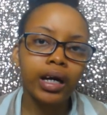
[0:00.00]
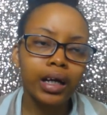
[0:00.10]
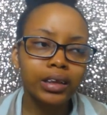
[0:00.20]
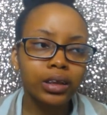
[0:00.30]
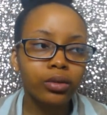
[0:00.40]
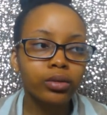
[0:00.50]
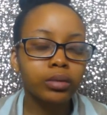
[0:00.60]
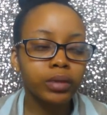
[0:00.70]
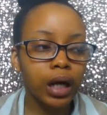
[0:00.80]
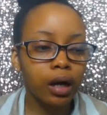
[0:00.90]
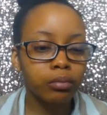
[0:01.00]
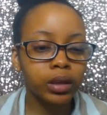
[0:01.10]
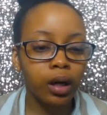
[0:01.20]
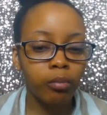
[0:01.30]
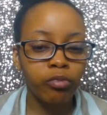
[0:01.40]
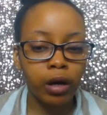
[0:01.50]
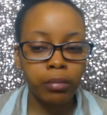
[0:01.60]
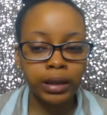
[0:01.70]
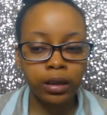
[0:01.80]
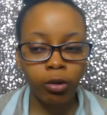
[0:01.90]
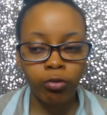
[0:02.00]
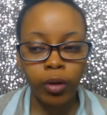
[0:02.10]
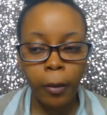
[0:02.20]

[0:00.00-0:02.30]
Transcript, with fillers: And I still sometimes um, find myself